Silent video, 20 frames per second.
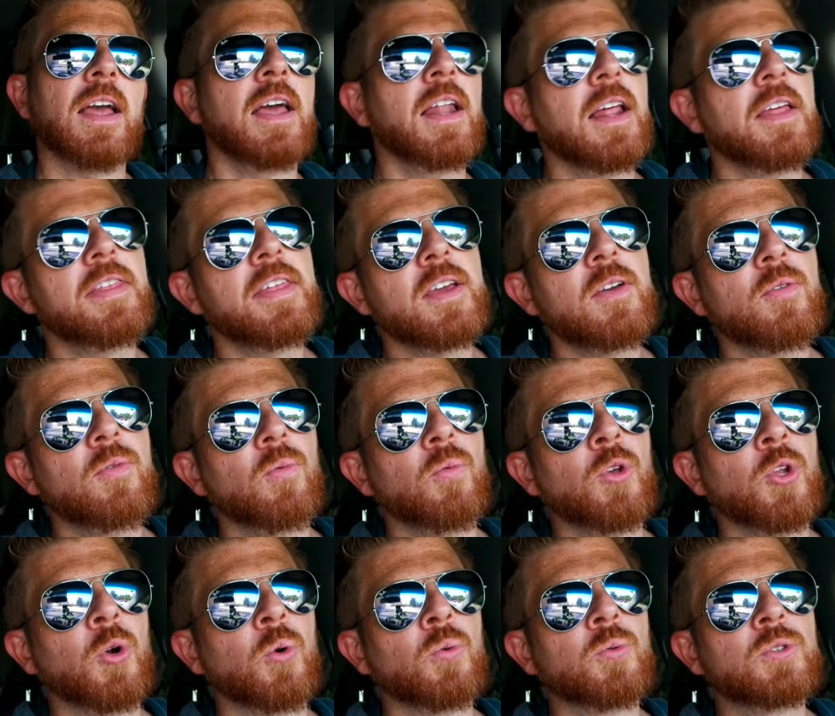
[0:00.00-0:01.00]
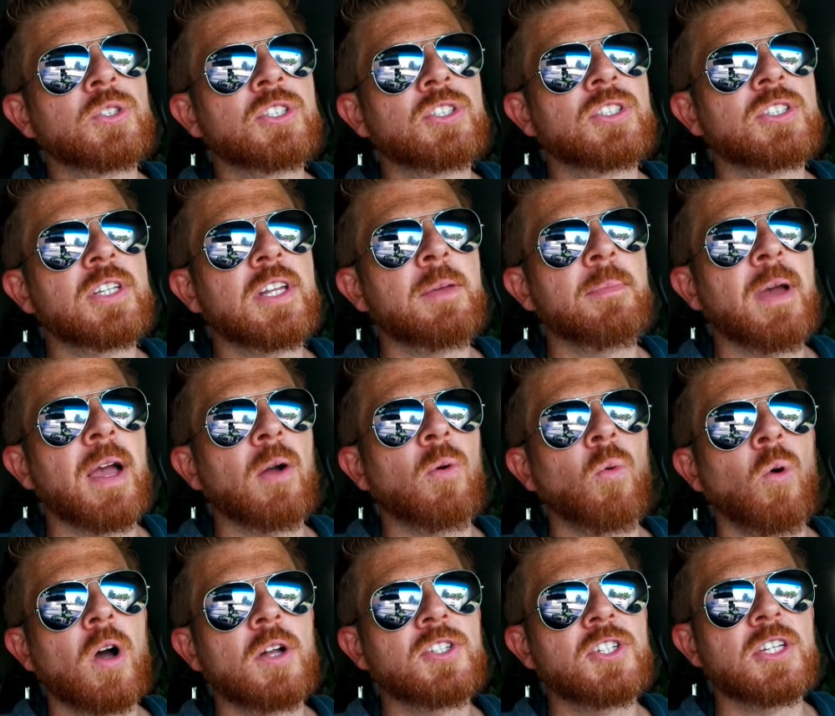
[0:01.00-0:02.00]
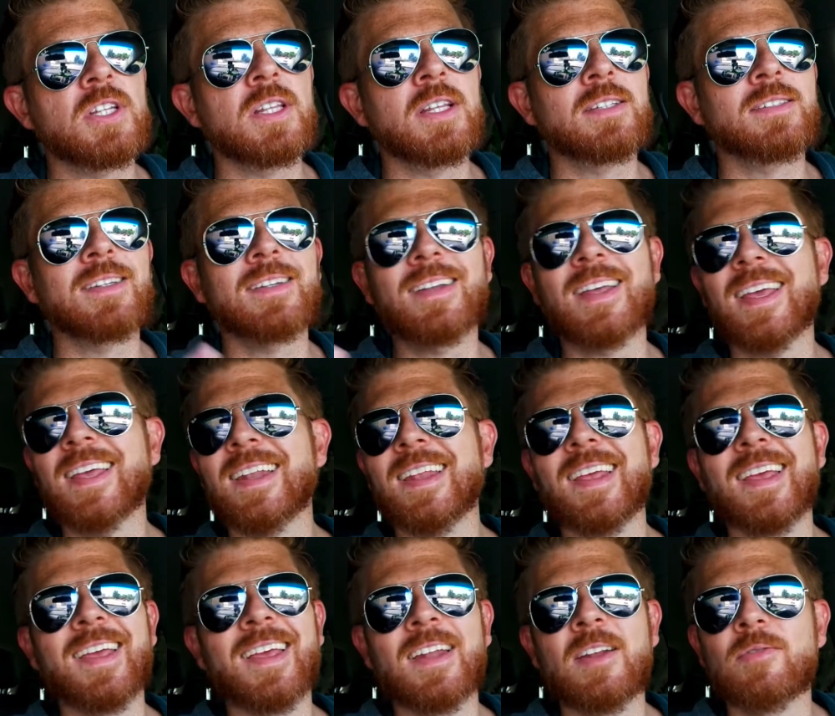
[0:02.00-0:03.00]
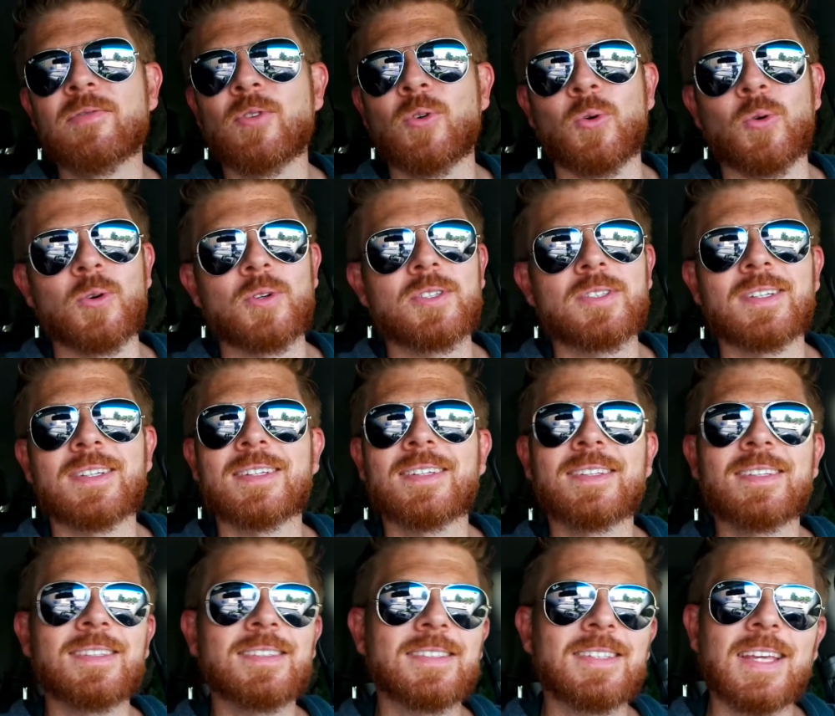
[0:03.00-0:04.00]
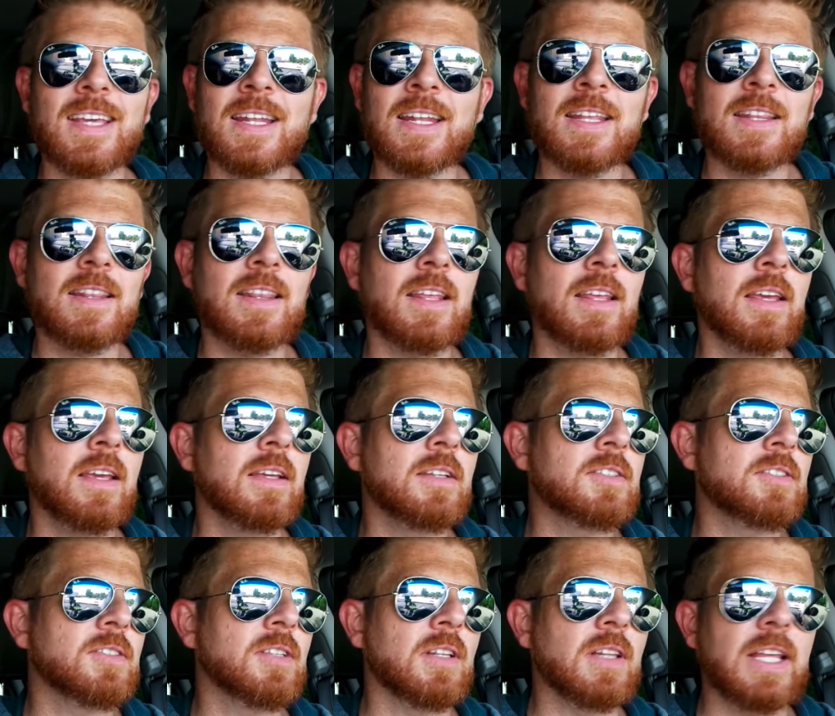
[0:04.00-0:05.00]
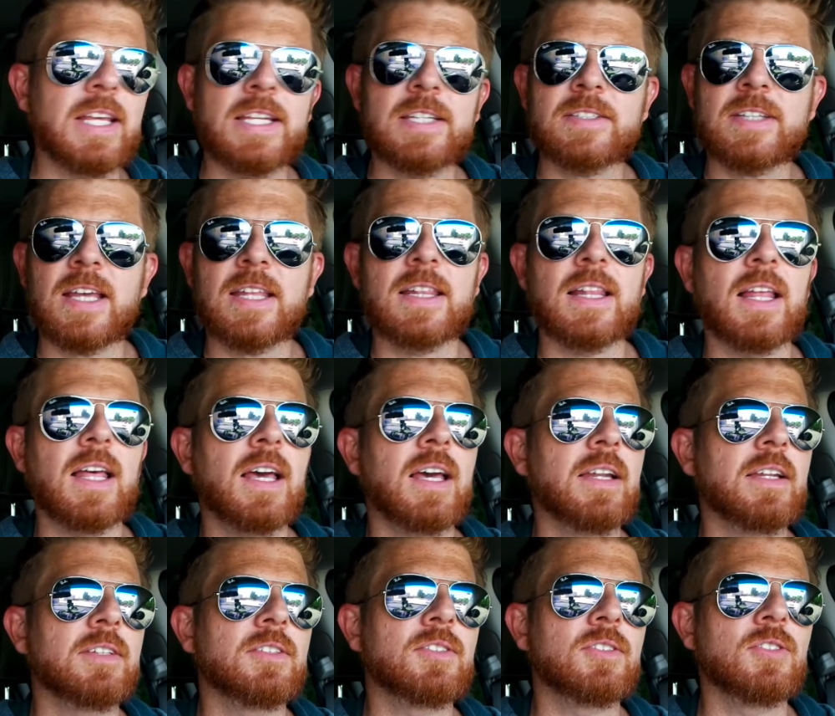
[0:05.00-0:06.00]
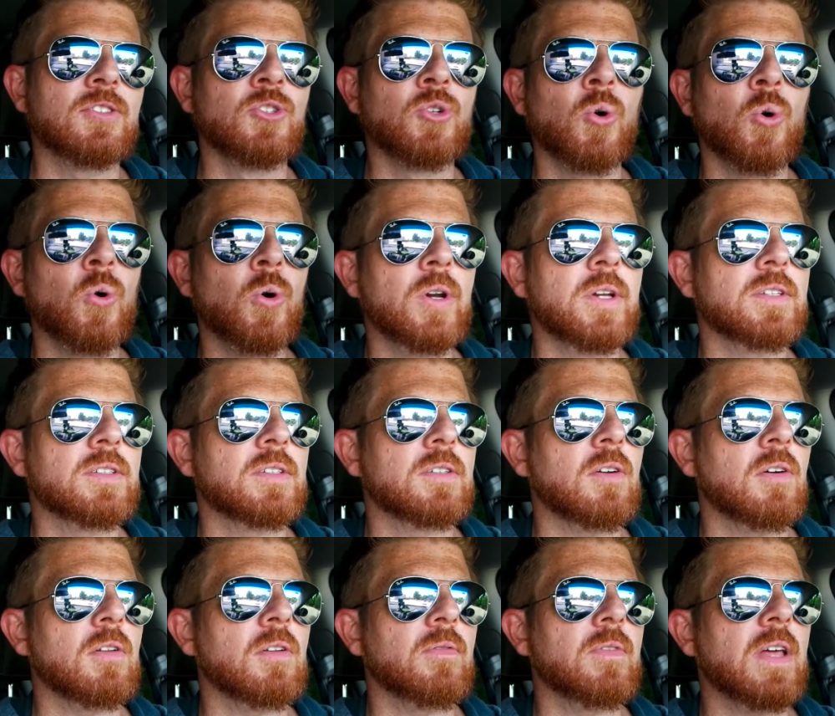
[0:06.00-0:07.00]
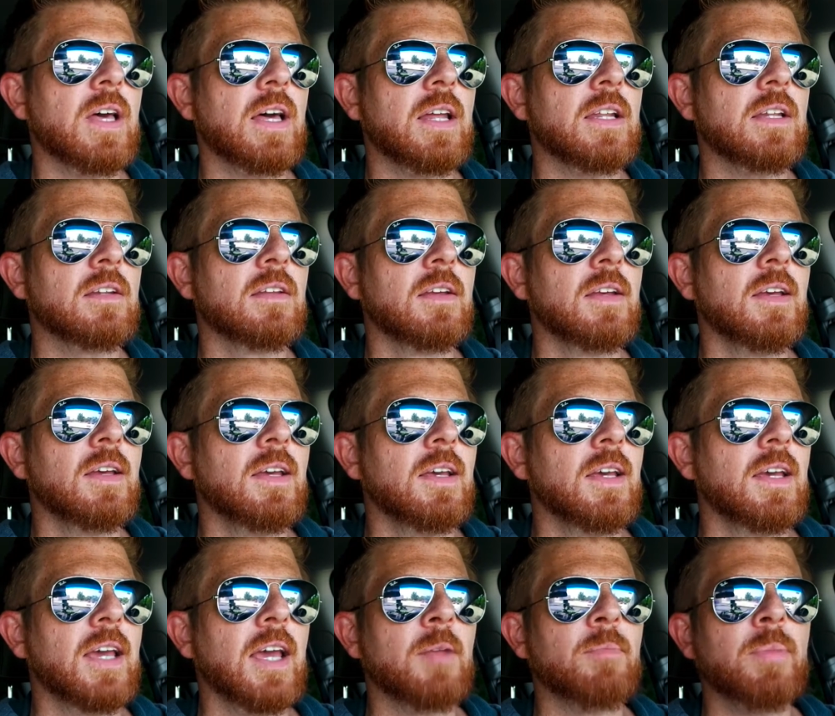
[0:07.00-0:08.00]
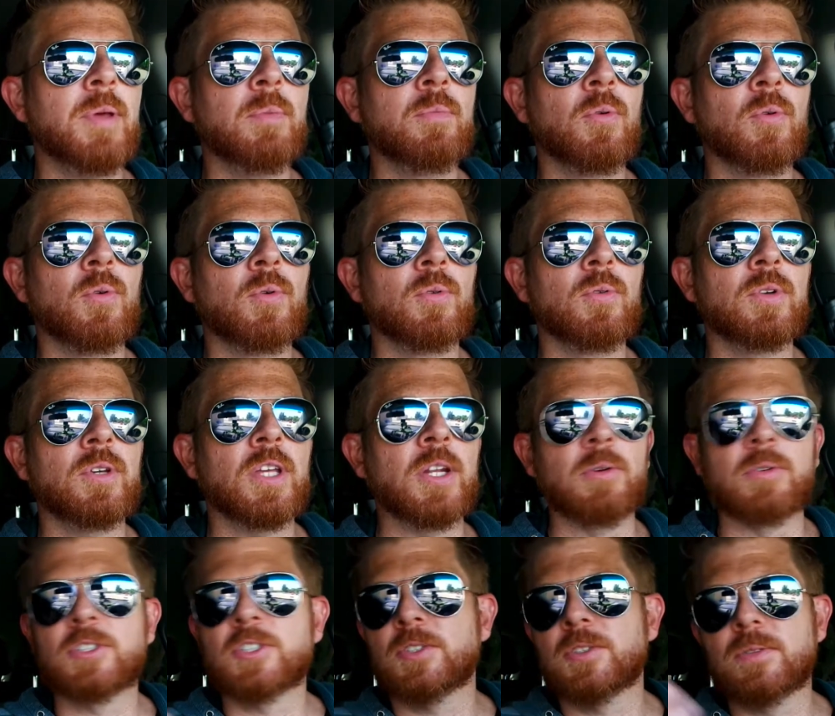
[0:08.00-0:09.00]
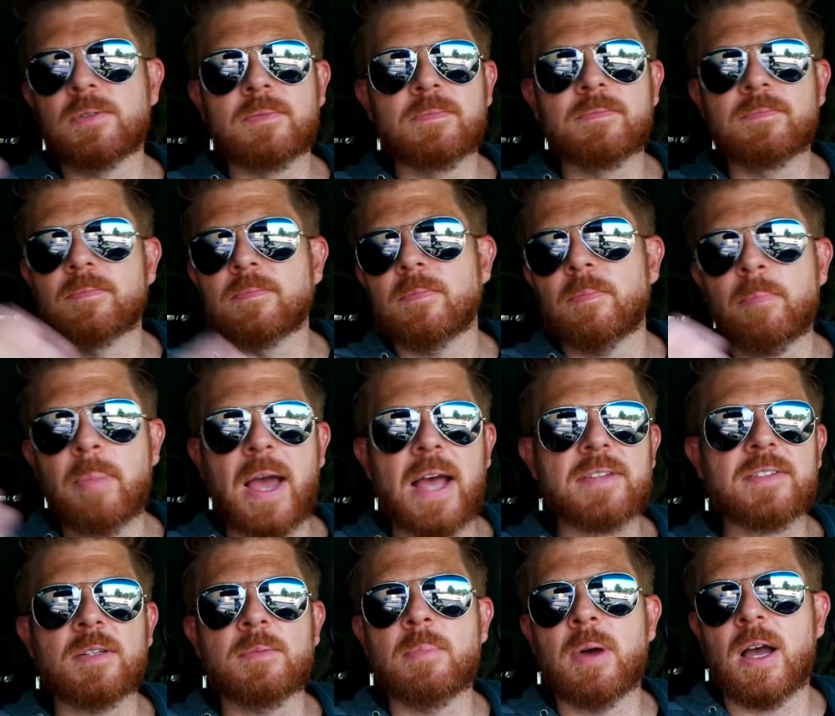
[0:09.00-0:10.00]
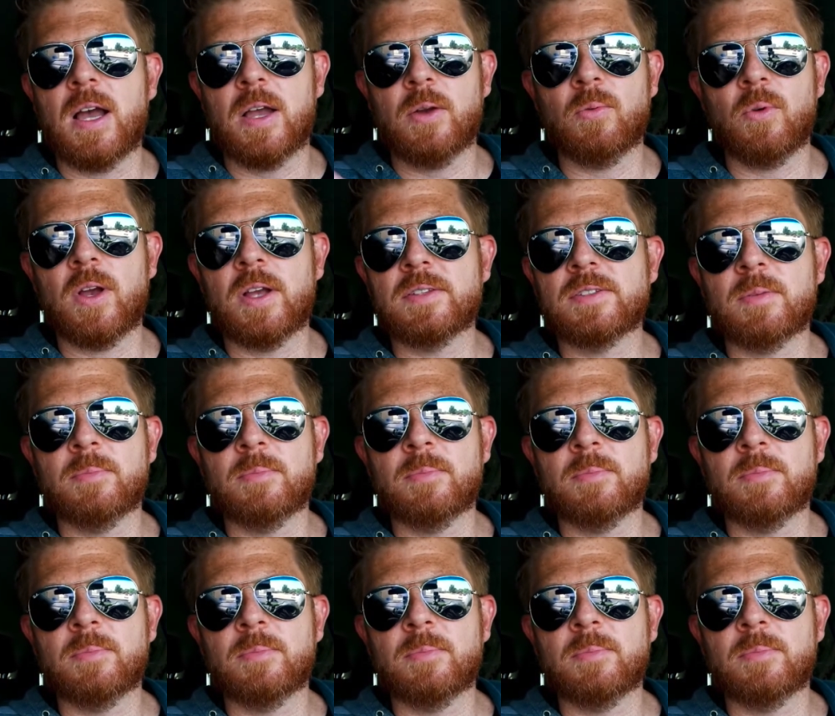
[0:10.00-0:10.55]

I think, you know, sitting back watching this, and of course the CNN thing, it's the latest headline, it's noise and all of that, and people, you know, it's passing by, right?